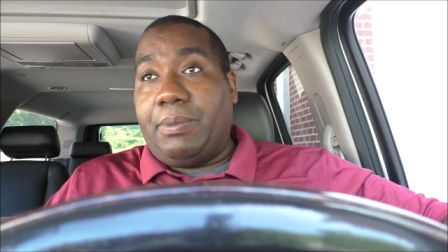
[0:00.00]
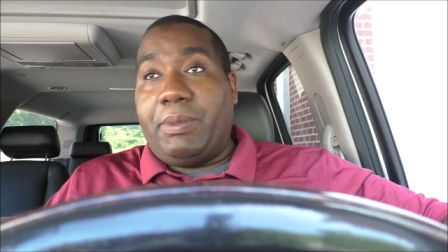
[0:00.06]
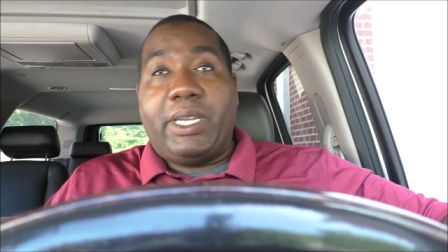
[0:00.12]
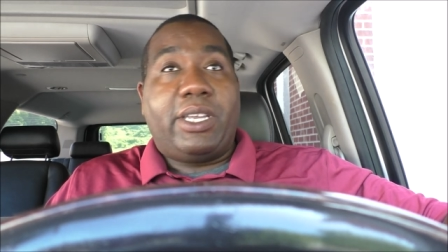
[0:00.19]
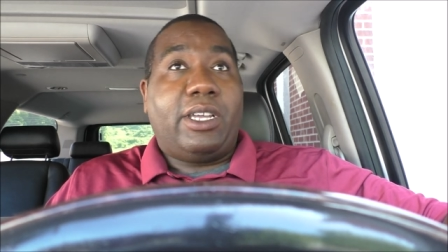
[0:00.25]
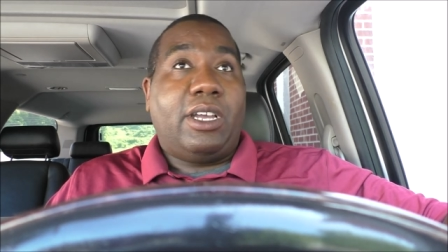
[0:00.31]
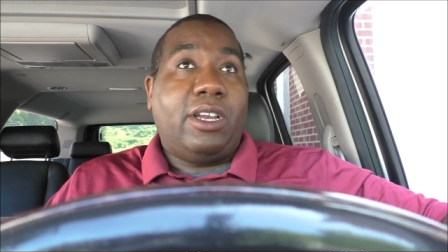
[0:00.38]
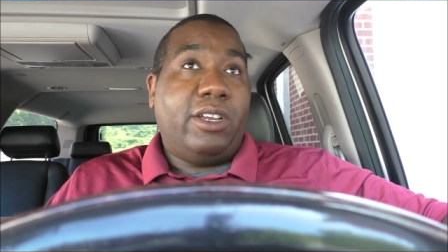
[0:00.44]
I'm not
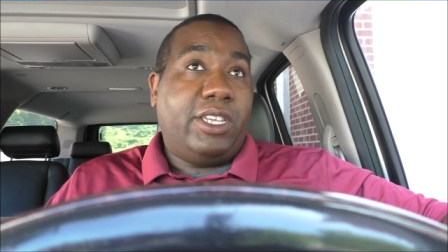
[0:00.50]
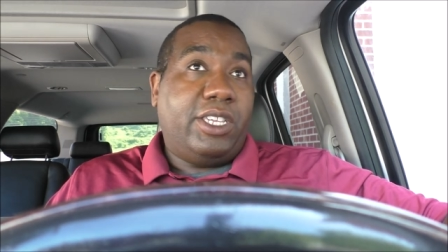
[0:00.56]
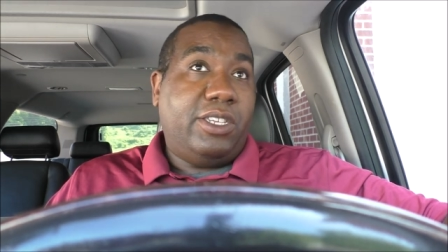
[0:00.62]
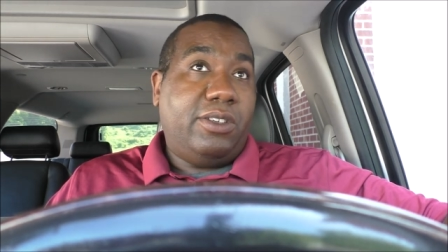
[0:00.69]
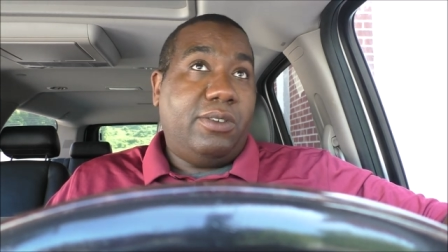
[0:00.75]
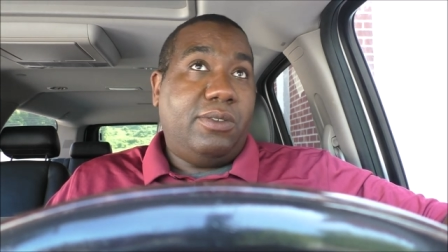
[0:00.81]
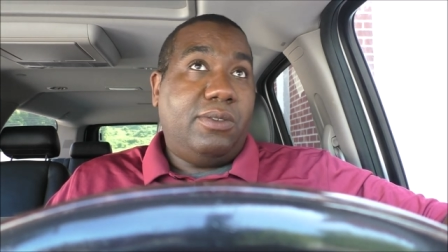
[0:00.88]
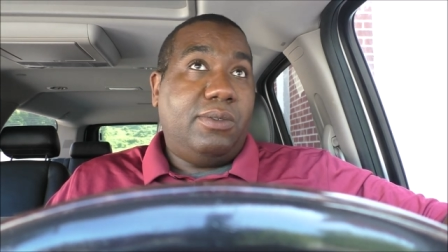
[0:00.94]
going to
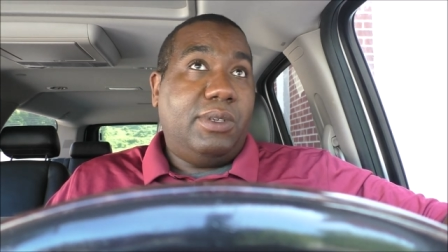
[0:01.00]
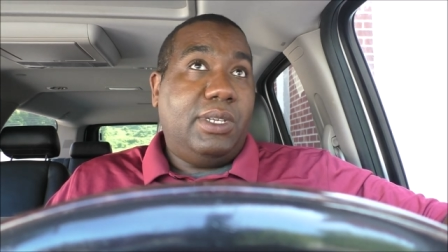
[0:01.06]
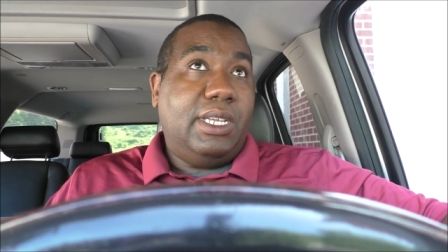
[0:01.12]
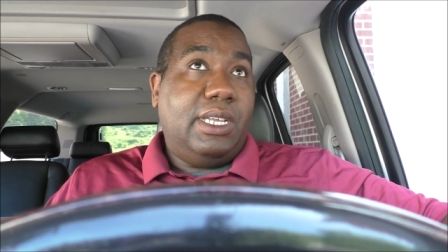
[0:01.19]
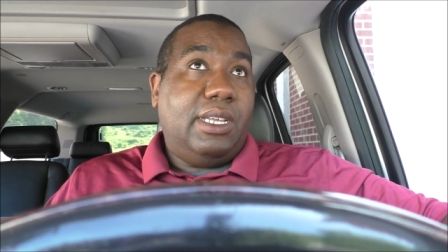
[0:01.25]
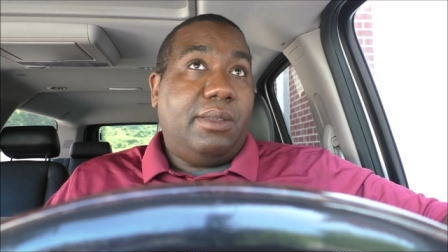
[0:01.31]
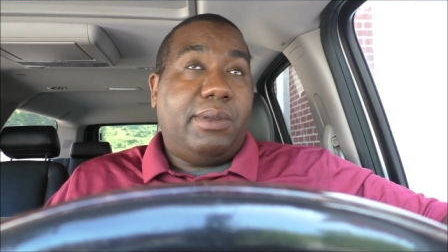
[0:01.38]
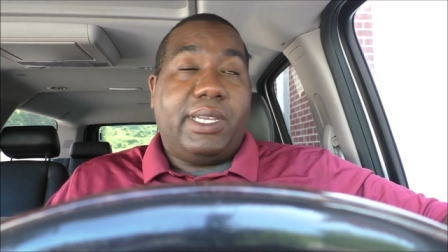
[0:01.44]
argue, I'm
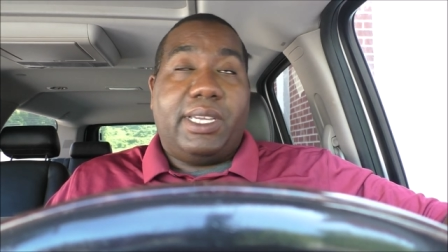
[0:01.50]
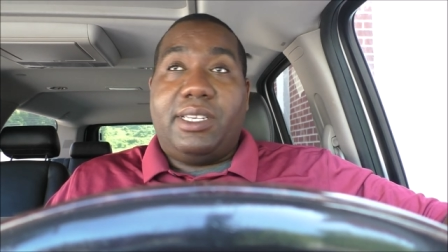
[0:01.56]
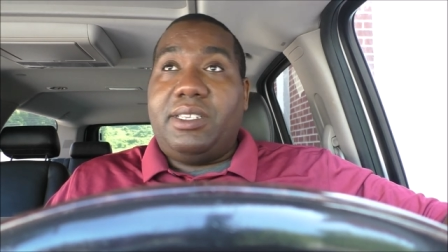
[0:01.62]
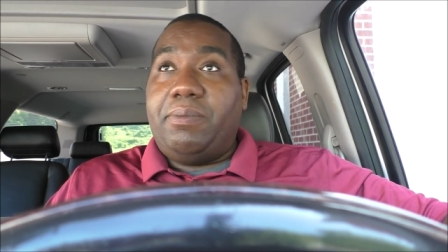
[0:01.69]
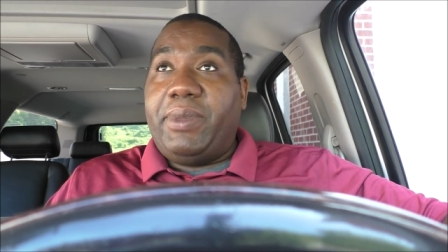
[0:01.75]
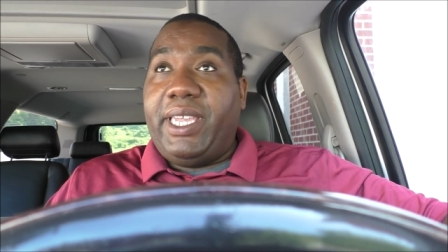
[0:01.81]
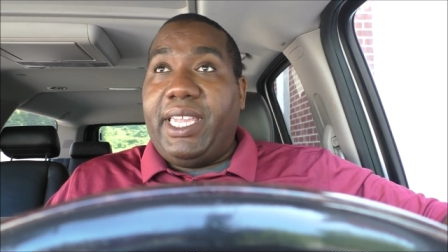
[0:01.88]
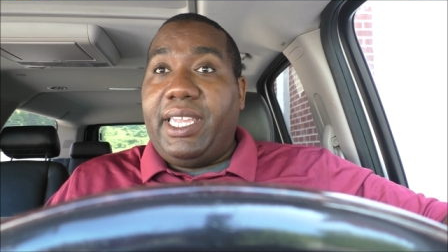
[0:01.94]
not going
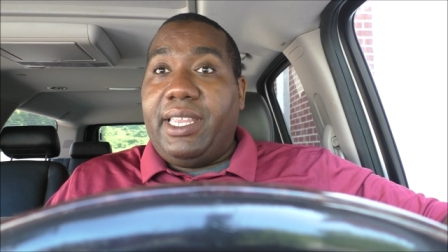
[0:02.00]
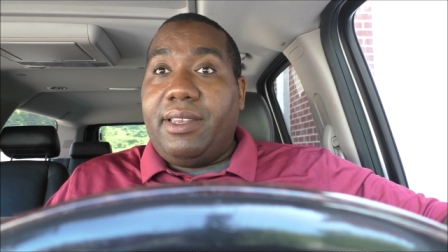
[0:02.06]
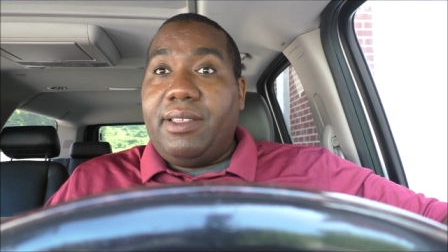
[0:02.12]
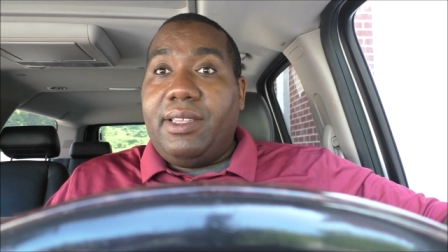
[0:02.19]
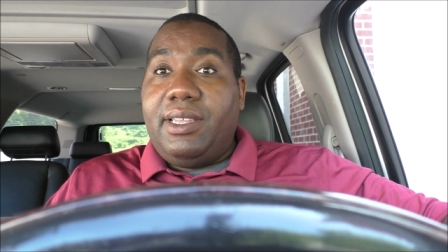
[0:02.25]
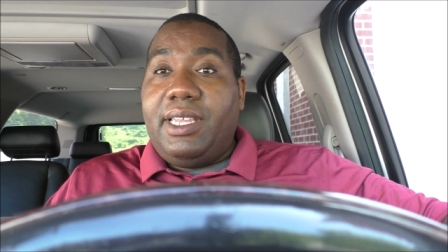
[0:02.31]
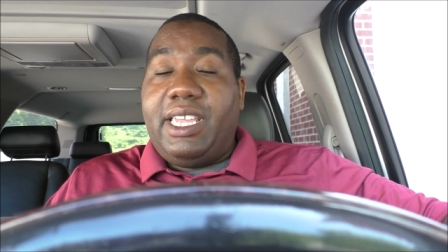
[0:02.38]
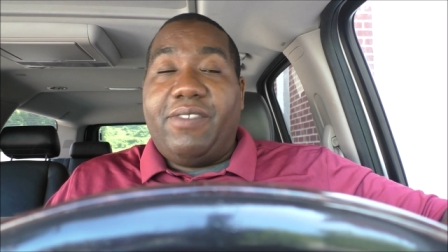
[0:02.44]
to debate
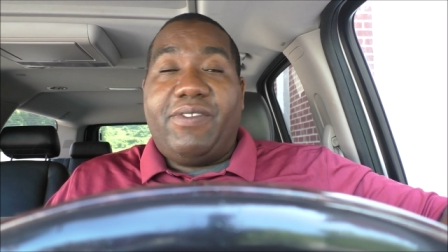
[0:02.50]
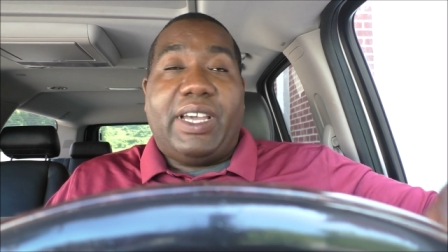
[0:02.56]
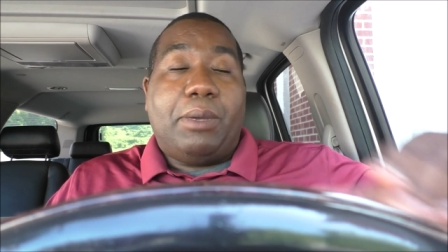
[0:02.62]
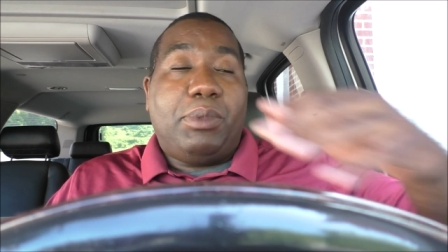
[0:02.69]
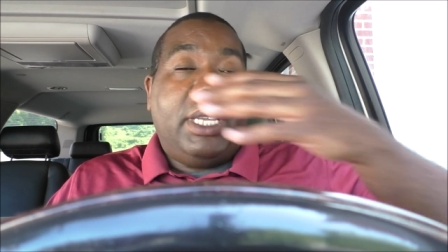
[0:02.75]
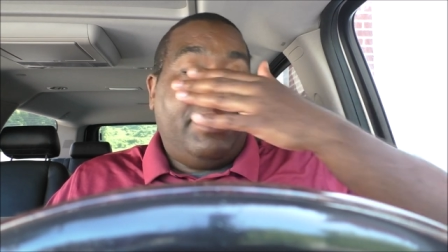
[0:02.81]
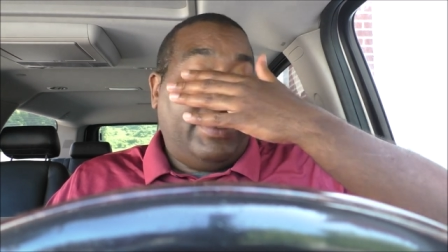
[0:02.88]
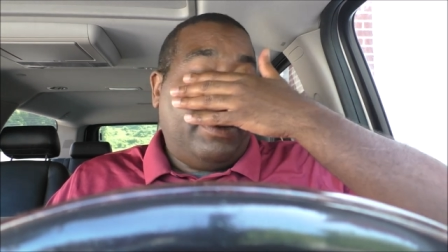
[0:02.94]
if I
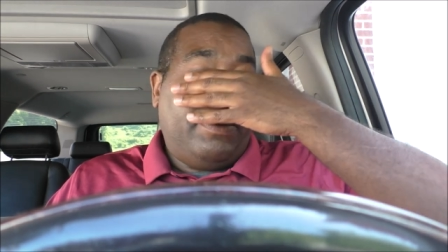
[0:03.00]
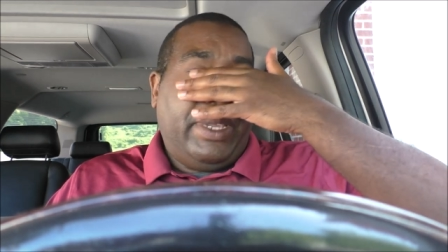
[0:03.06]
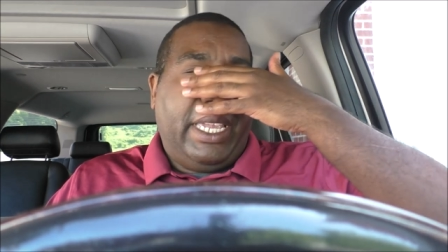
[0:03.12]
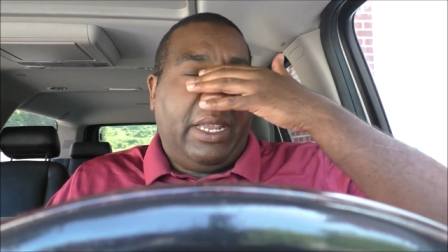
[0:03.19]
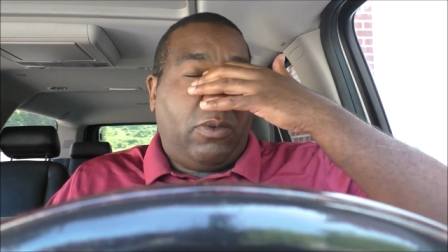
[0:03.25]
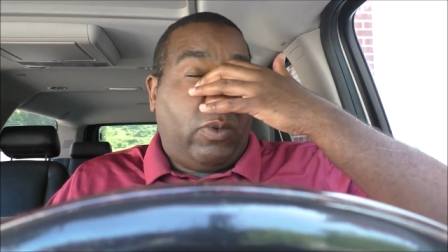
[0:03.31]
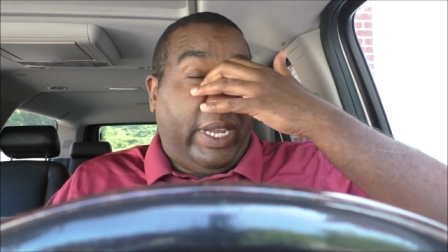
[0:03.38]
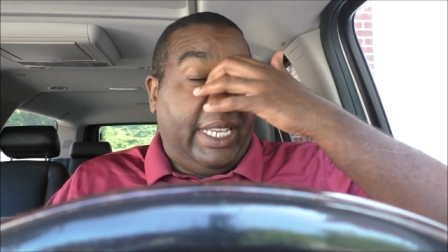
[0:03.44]
believe they're
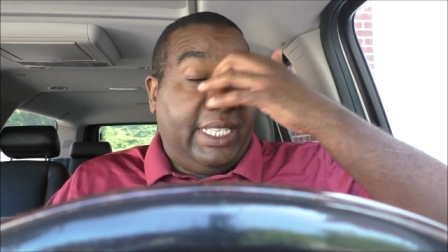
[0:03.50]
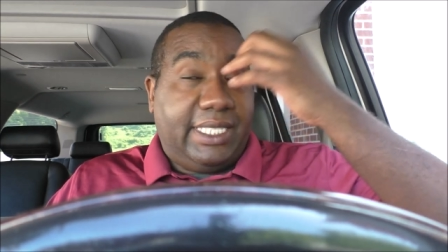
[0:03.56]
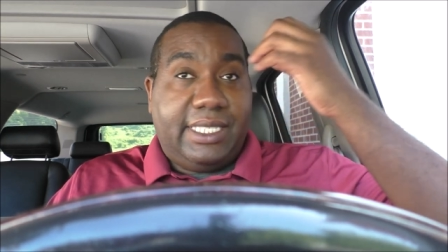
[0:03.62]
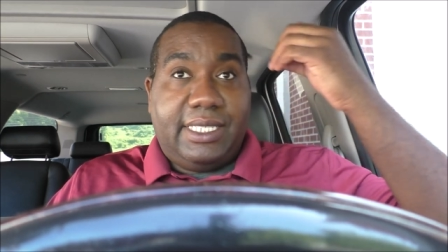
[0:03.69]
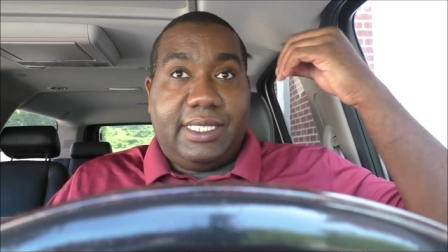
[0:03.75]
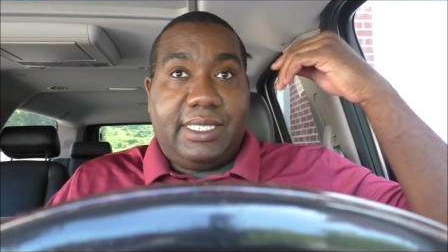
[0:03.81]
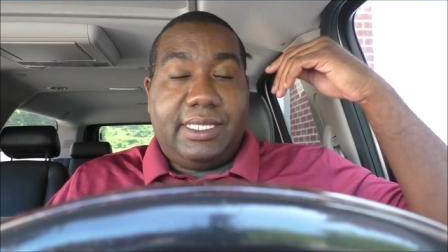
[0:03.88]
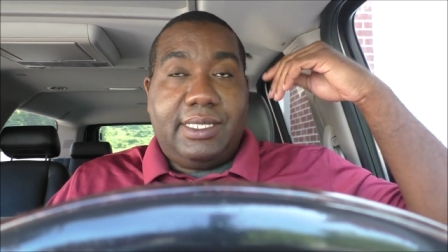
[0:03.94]
being
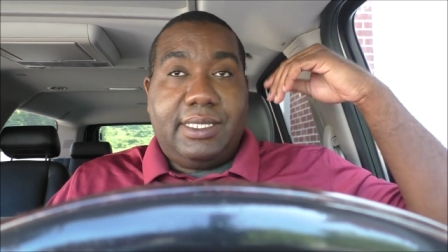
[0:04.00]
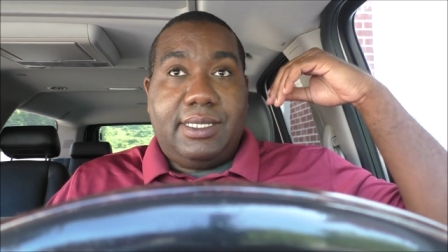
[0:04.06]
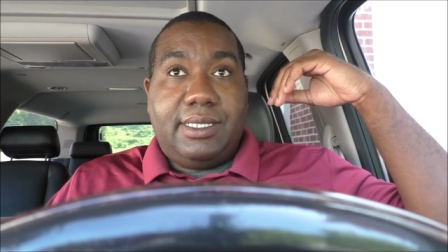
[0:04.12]
racist,